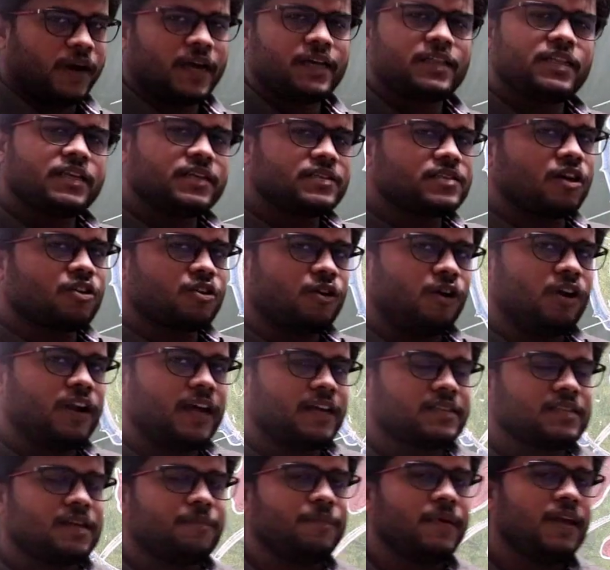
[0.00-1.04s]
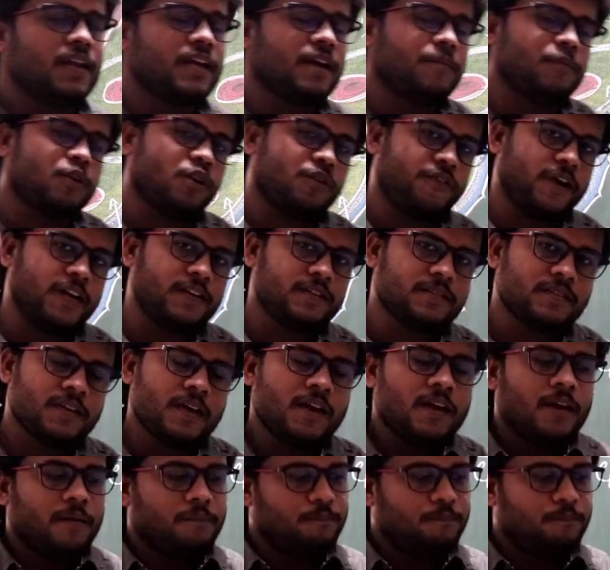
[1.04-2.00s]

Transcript: Why these are called as the male gametophytes?